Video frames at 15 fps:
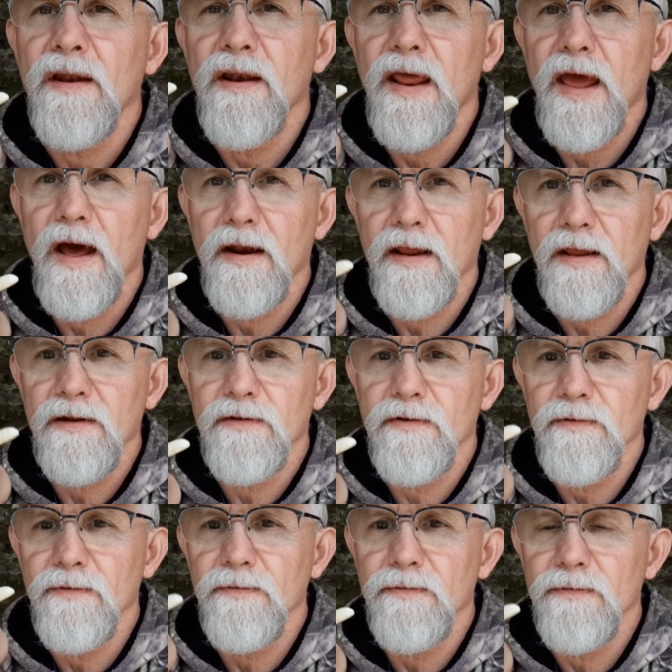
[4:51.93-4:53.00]
down
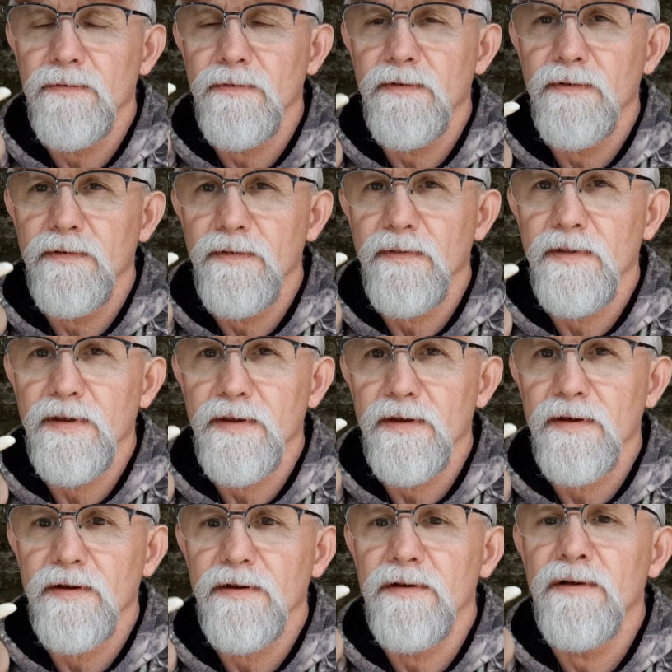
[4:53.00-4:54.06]
into the
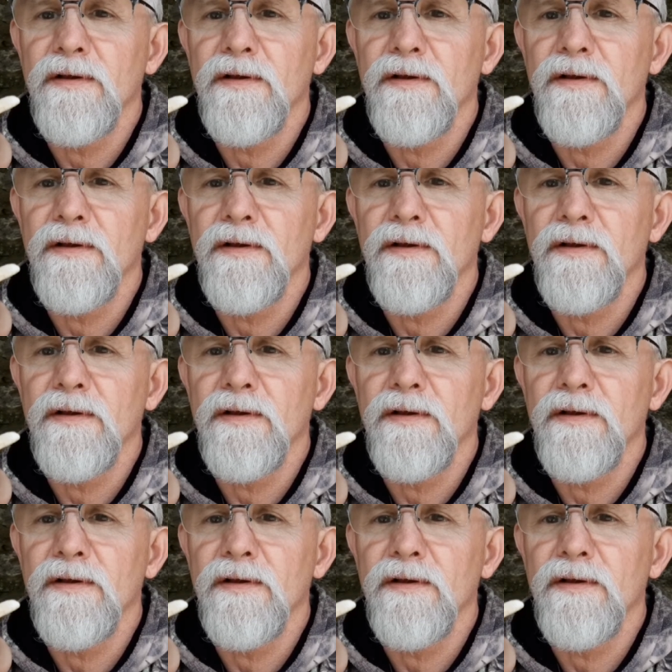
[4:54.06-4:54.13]
uh,